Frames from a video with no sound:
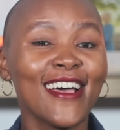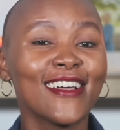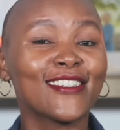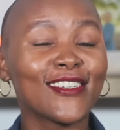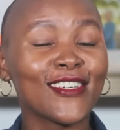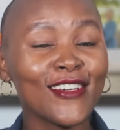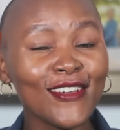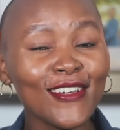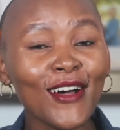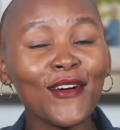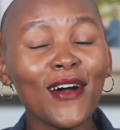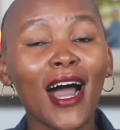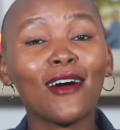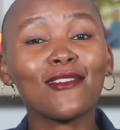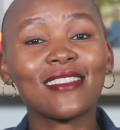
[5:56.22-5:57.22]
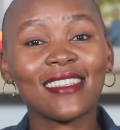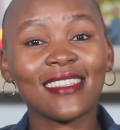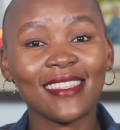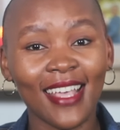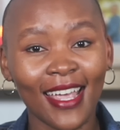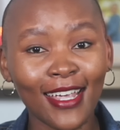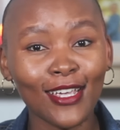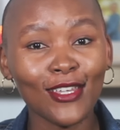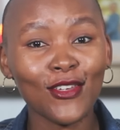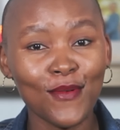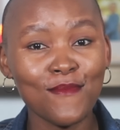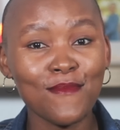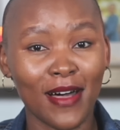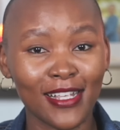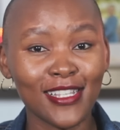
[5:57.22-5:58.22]
Do you know how sick you
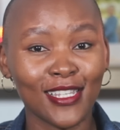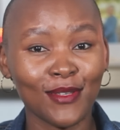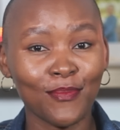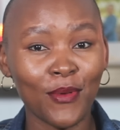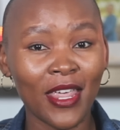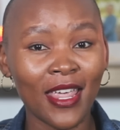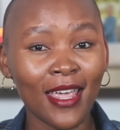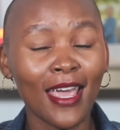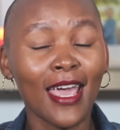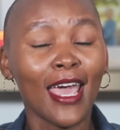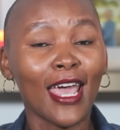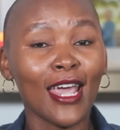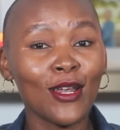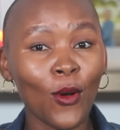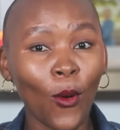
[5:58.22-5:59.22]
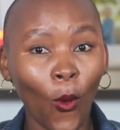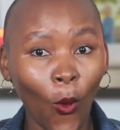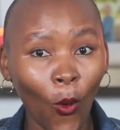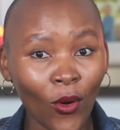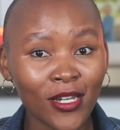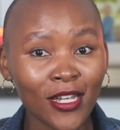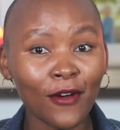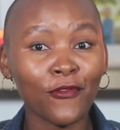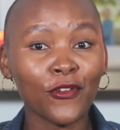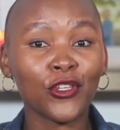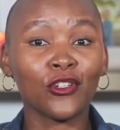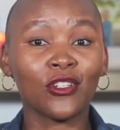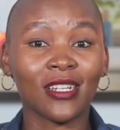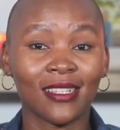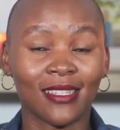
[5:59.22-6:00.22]
must be in order for
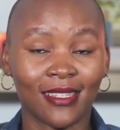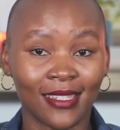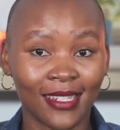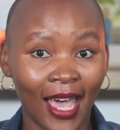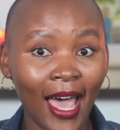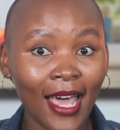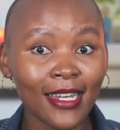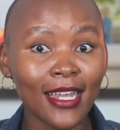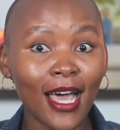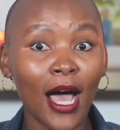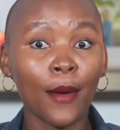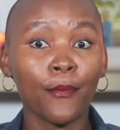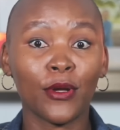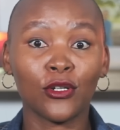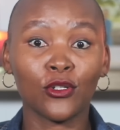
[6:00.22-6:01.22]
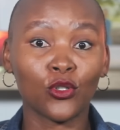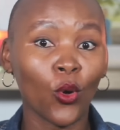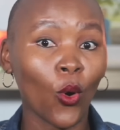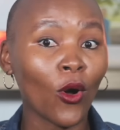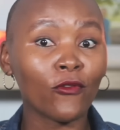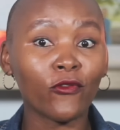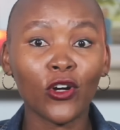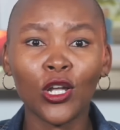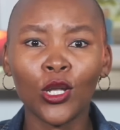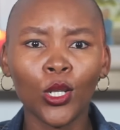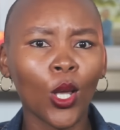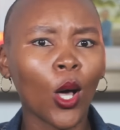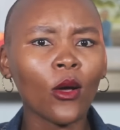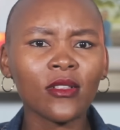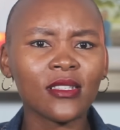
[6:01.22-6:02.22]
you to stand up and talk for a
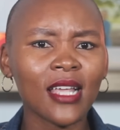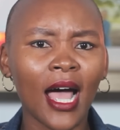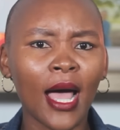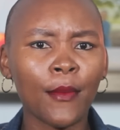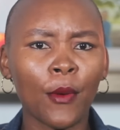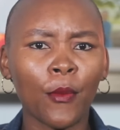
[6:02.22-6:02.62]
long time